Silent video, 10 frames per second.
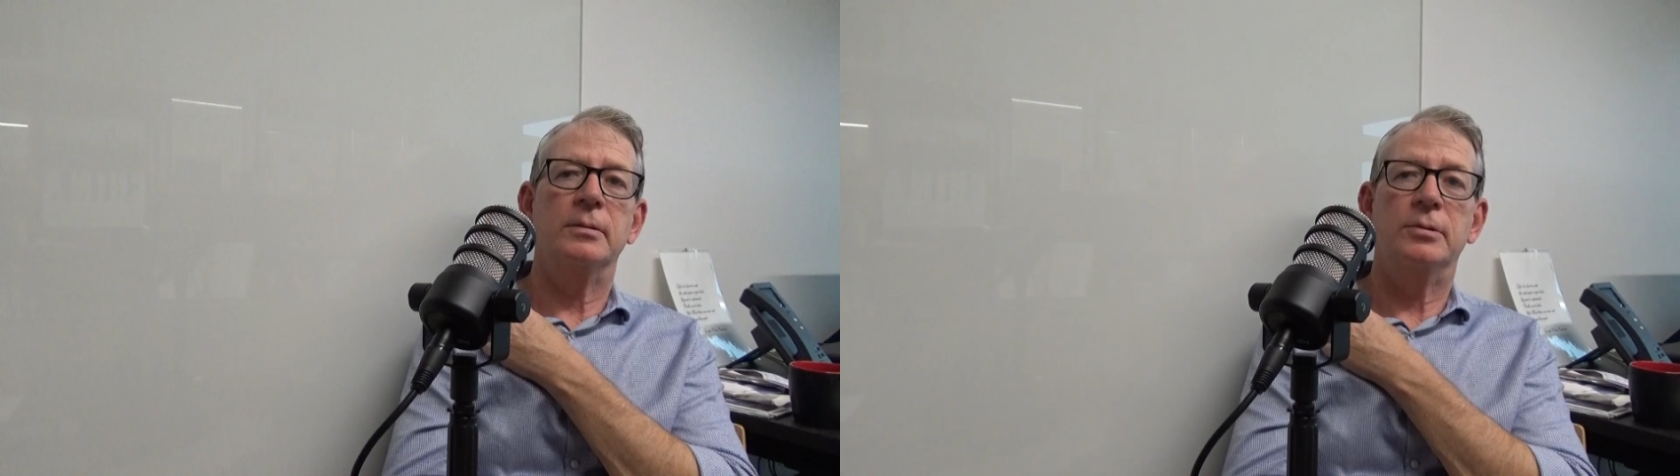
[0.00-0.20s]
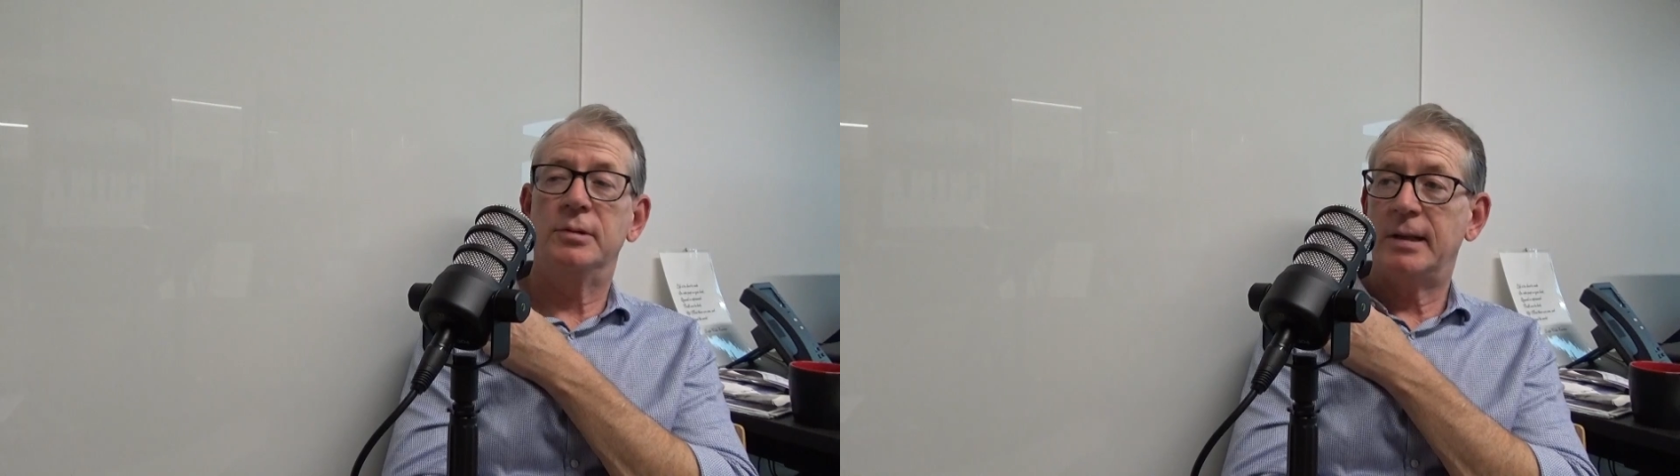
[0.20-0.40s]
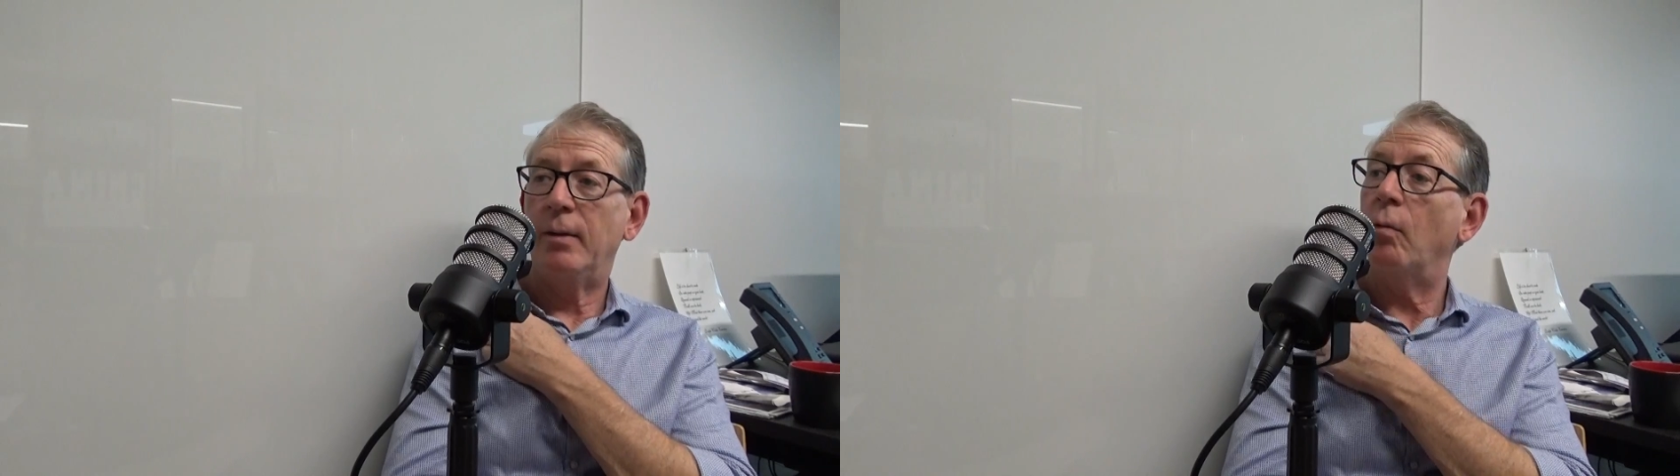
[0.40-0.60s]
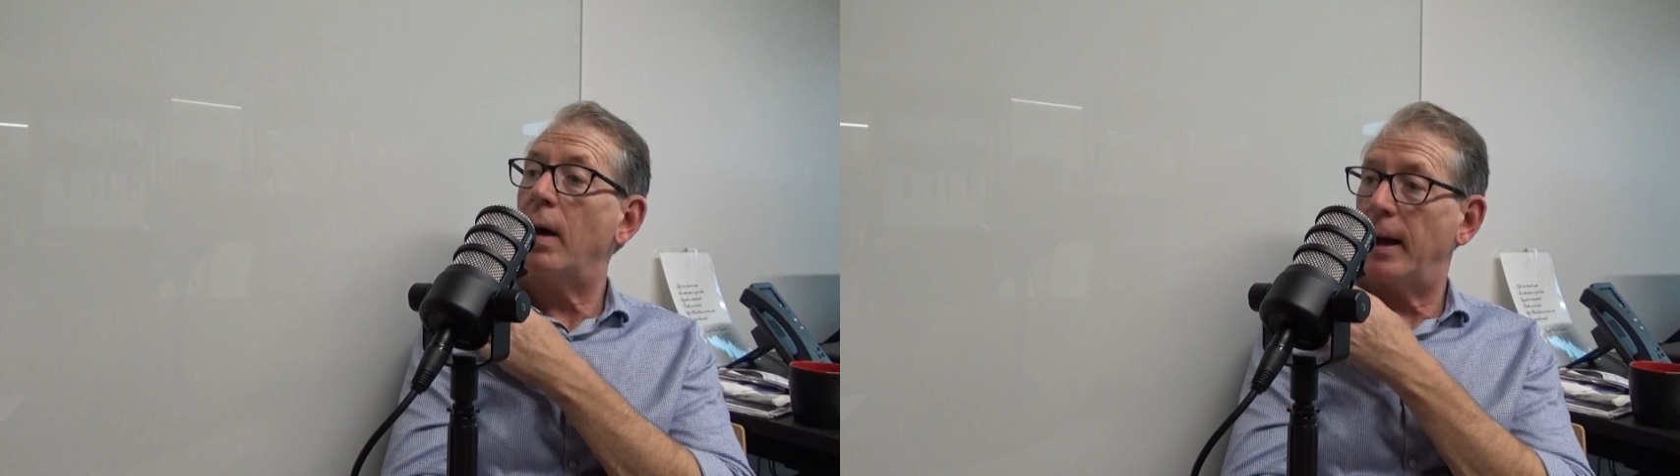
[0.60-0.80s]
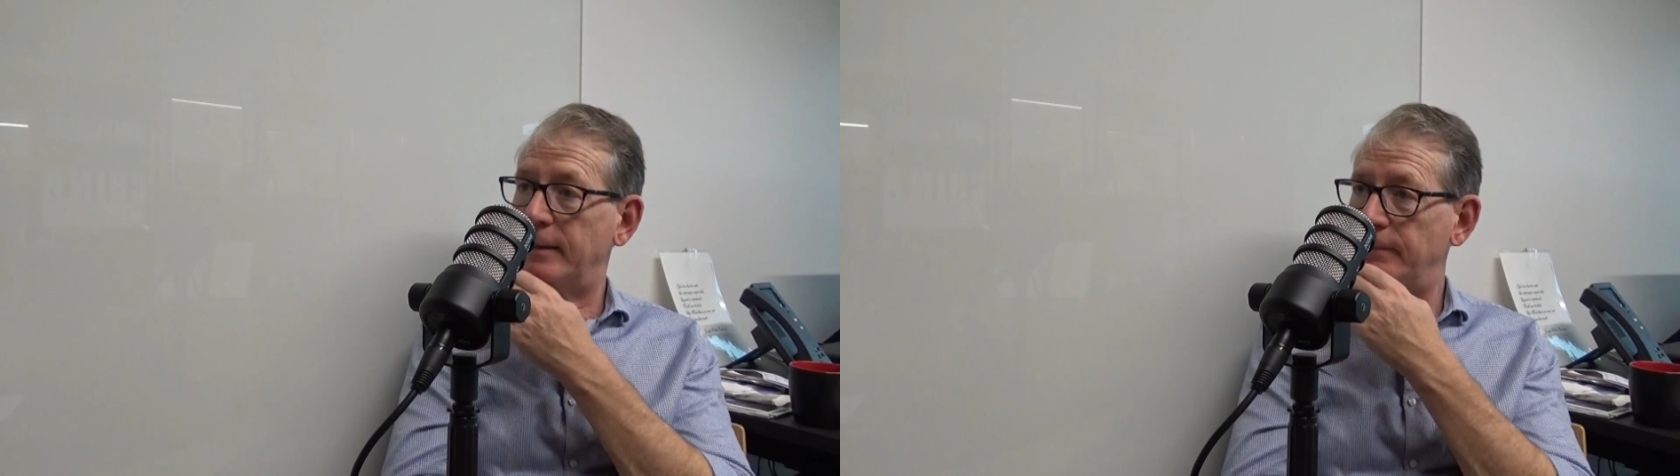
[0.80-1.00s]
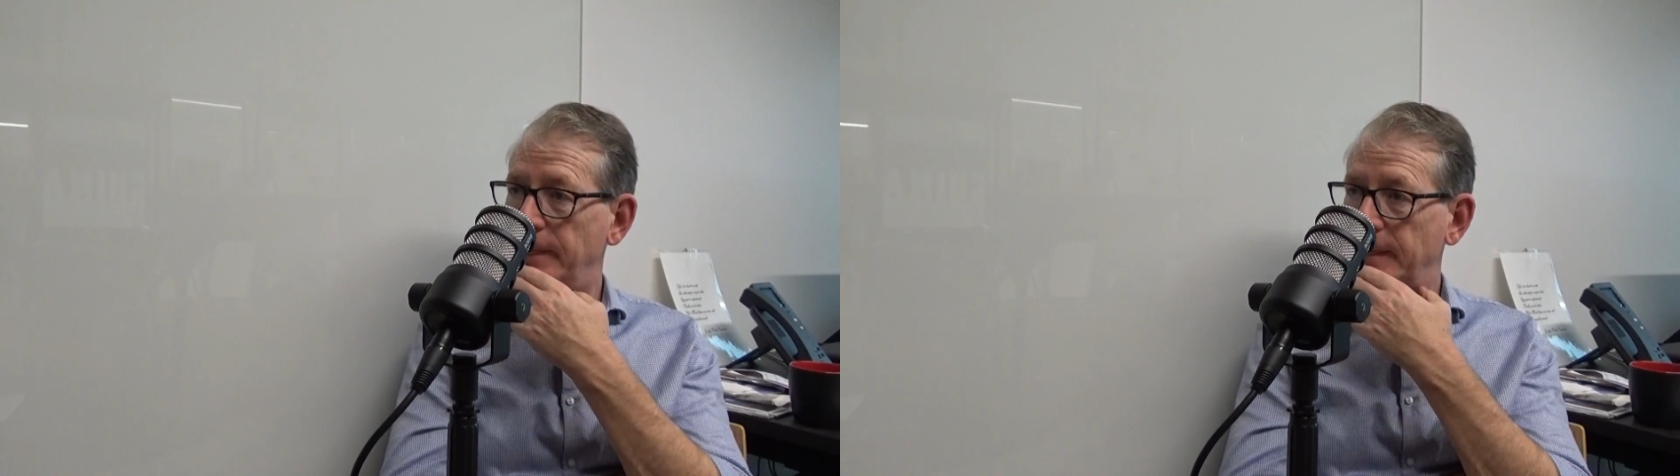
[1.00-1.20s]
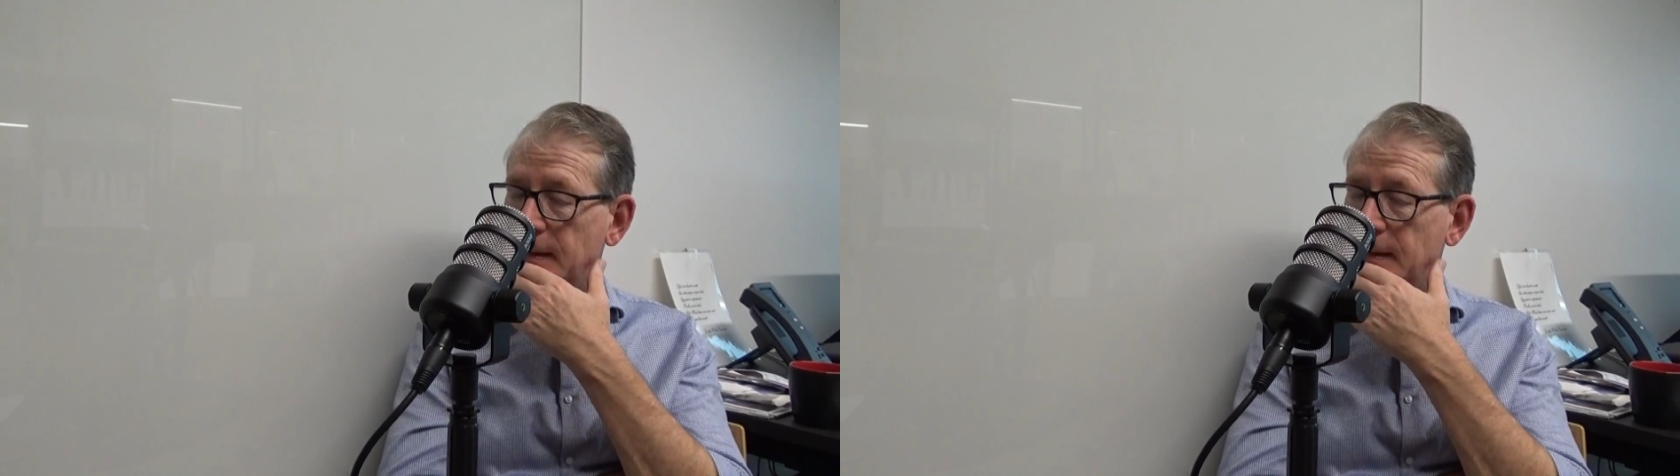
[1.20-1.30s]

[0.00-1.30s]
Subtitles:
Taiwan,